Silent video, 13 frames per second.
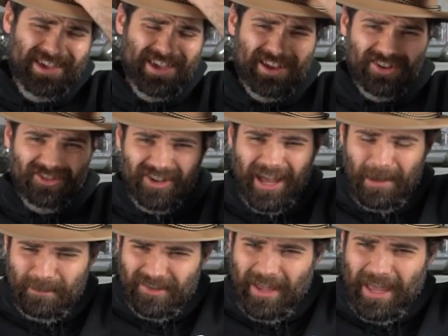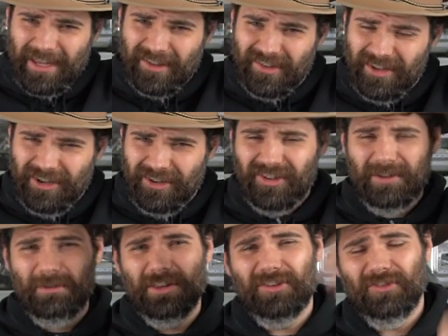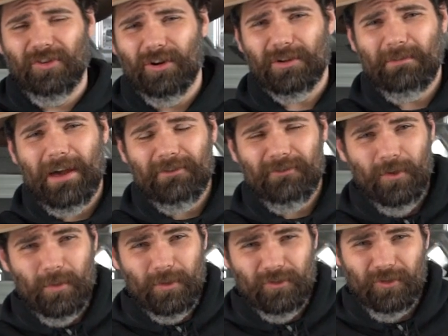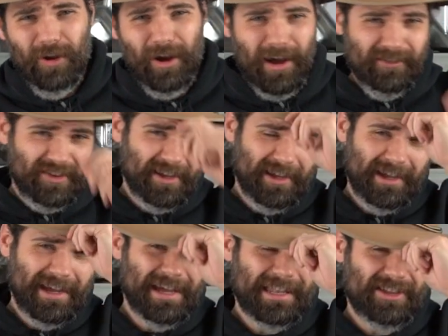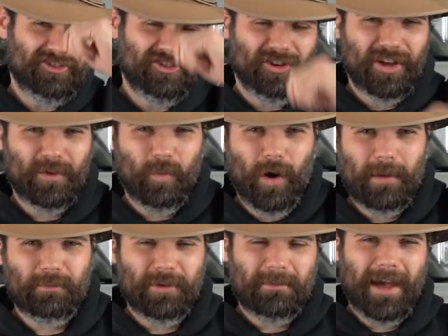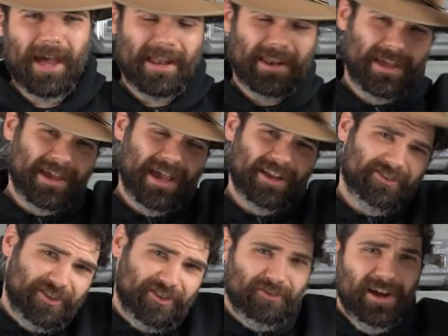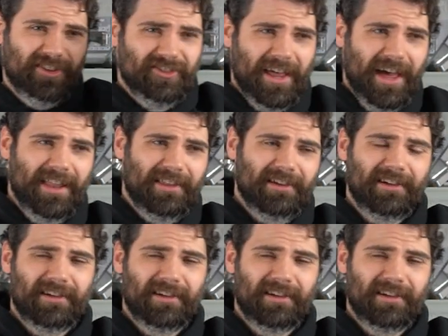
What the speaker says: because you can't be taken seriously when you're talking about four-wheel drives unless you got your wide brim hat. Actually, scratch that.